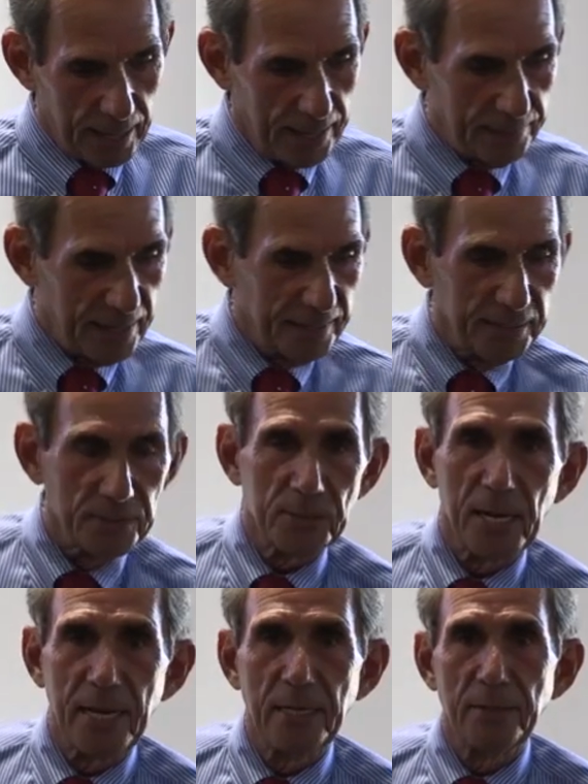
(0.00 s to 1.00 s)
And they
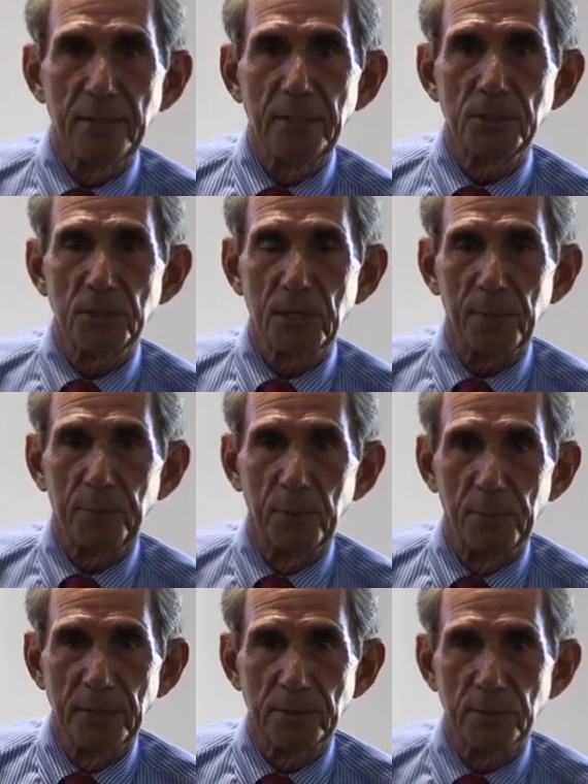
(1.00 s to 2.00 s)
contain these
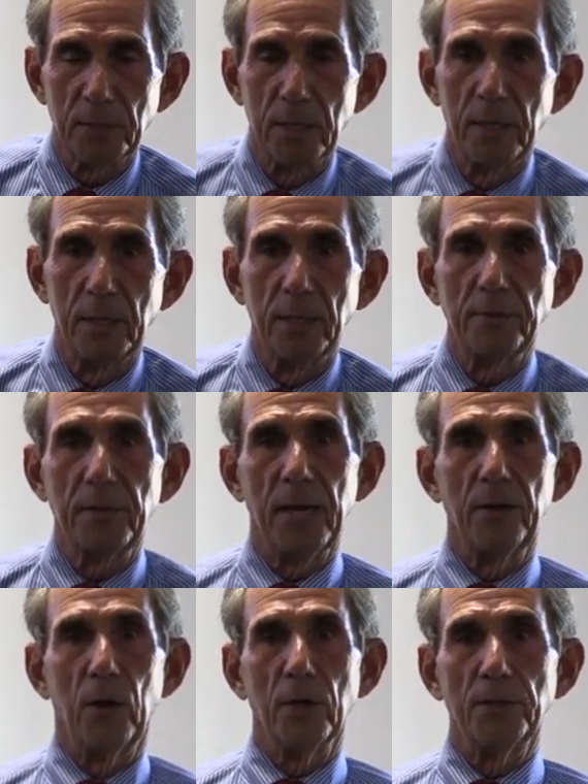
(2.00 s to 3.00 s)
supplements
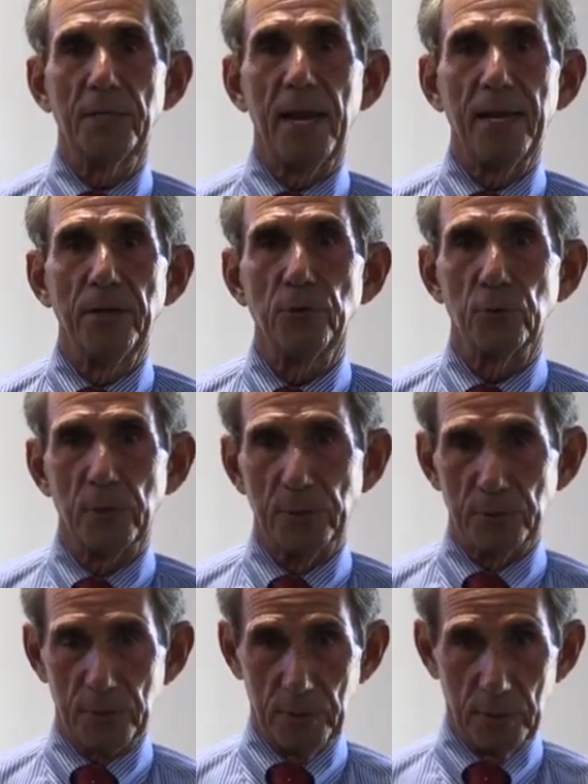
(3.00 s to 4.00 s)
that are
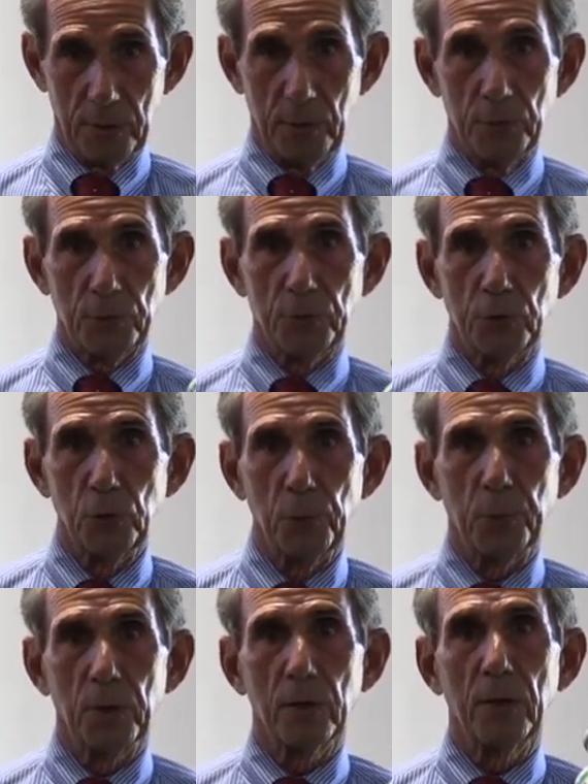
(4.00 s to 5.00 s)
dangerous,
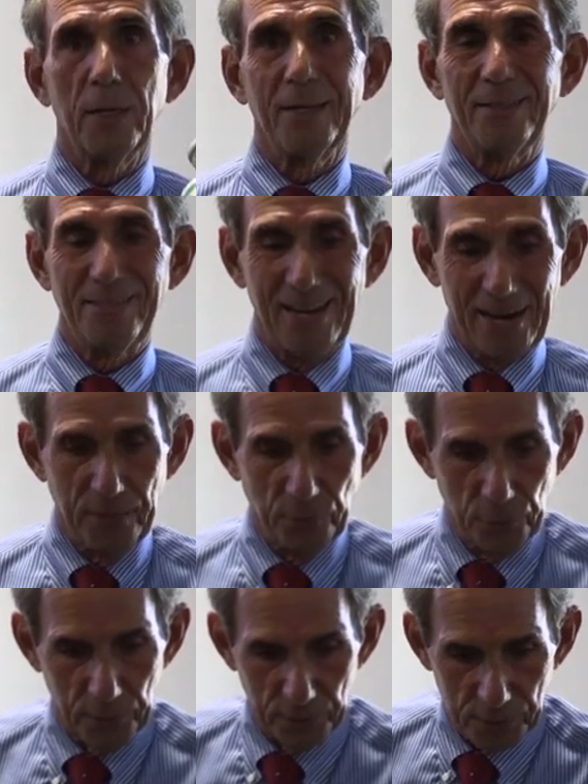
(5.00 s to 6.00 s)
super
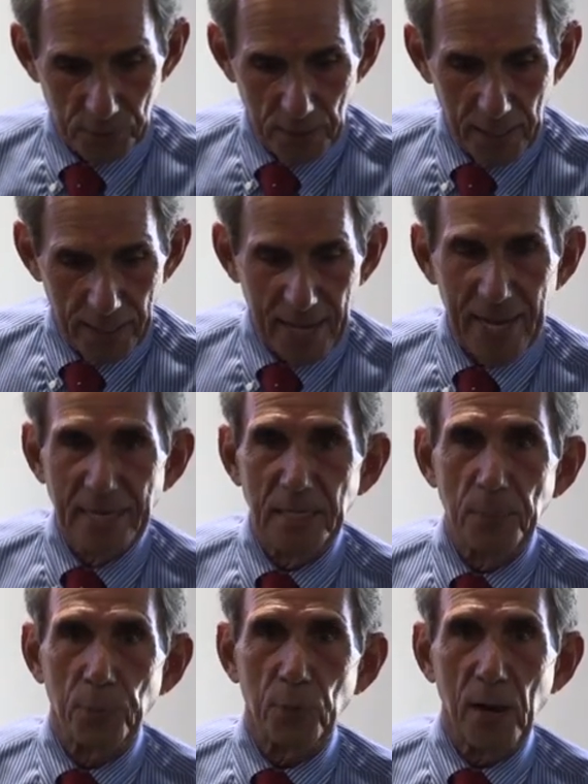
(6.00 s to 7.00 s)
dangerous.
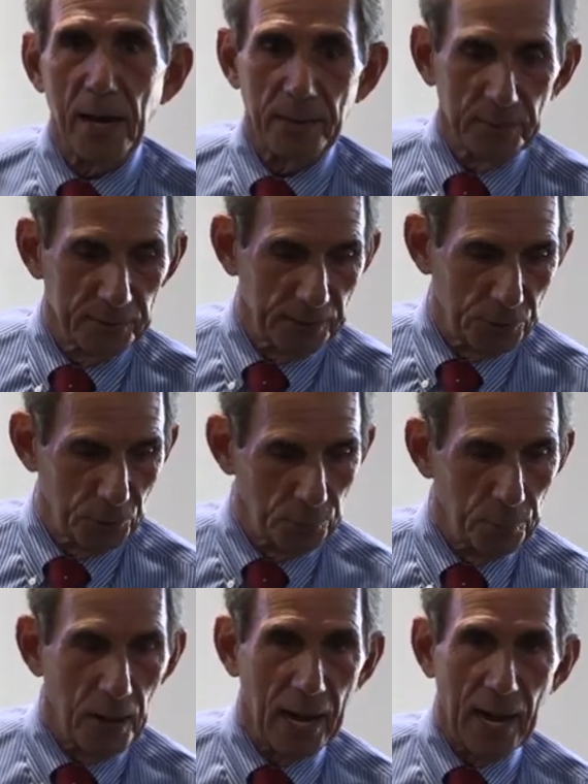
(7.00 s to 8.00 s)
Any product that you
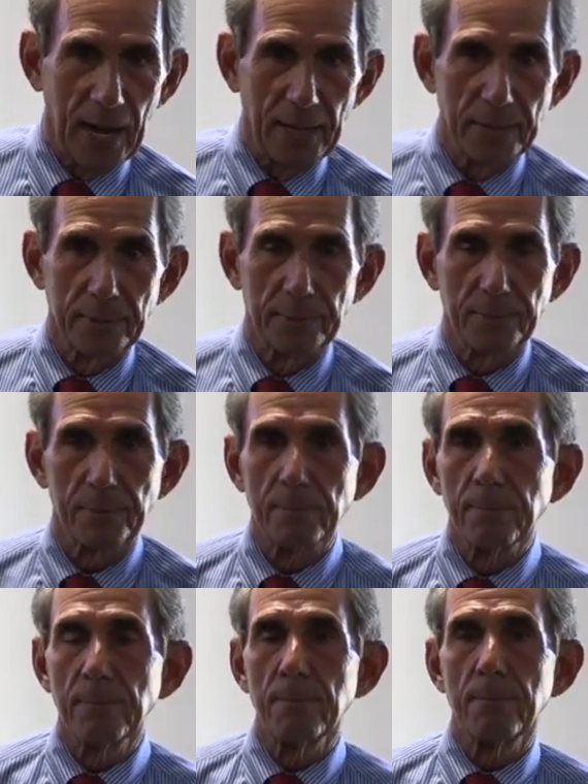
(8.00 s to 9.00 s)
buy,
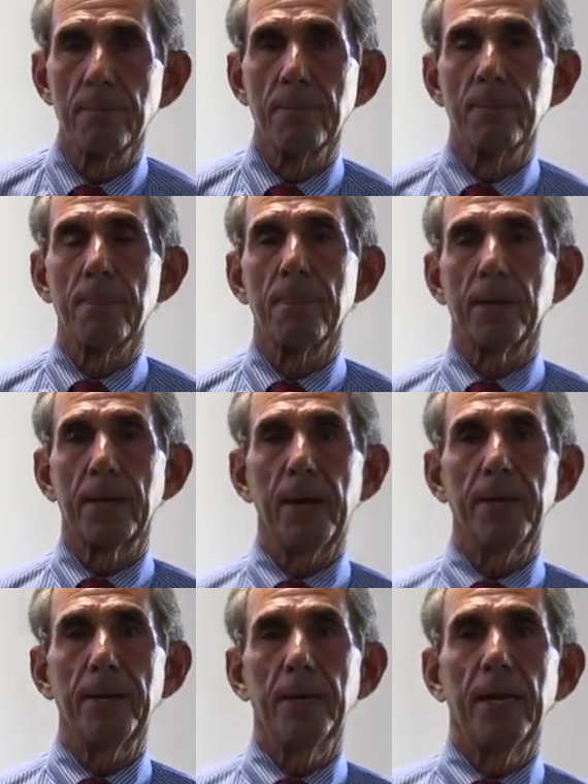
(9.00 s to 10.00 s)

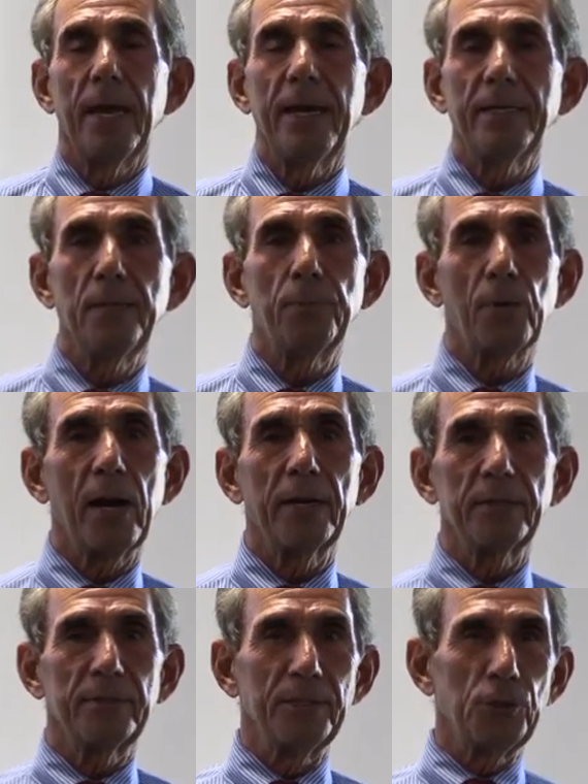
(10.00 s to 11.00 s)
okay? Any
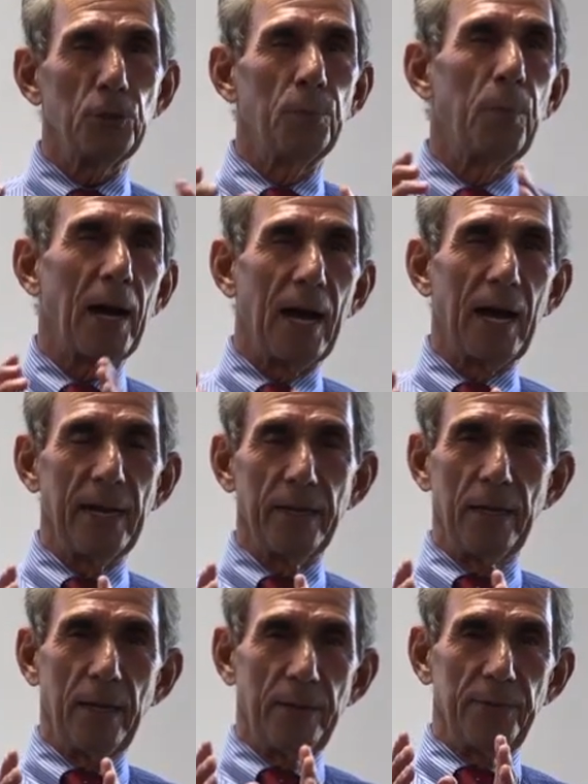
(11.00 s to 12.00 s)
product that you buy
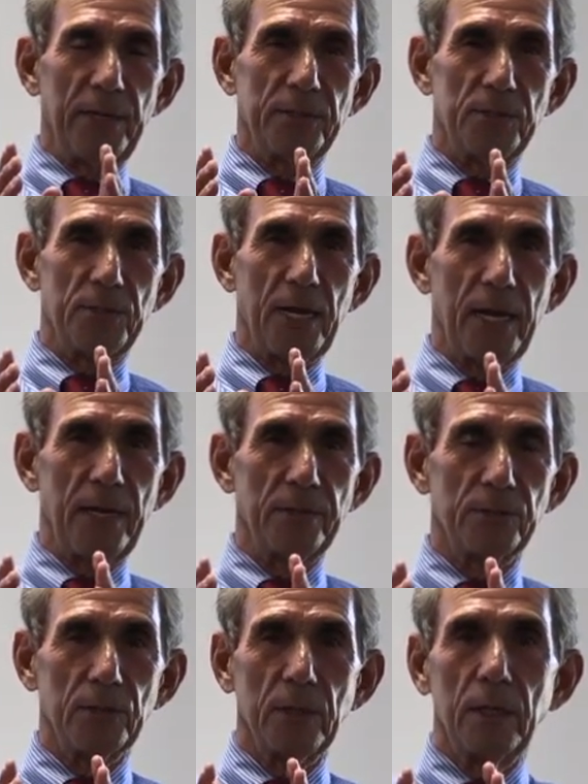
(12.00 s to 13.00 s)
that
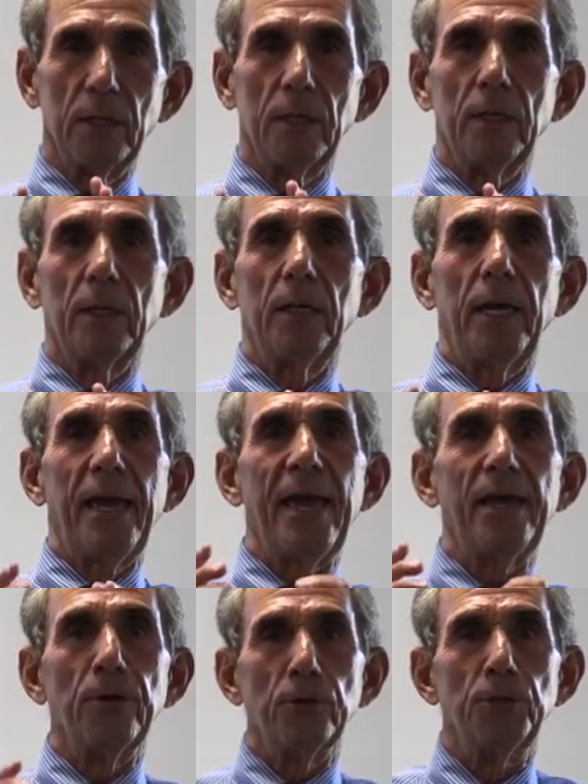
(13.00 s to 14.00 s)
says
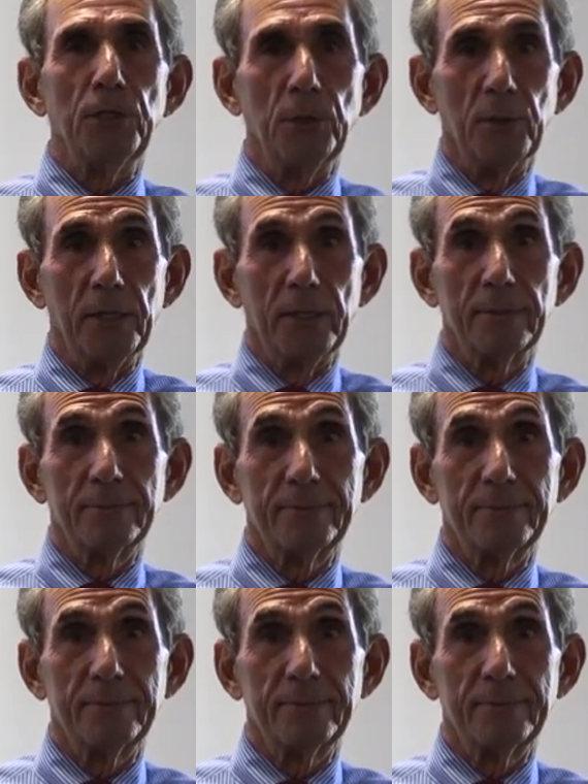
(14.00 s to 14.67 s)
energy on it.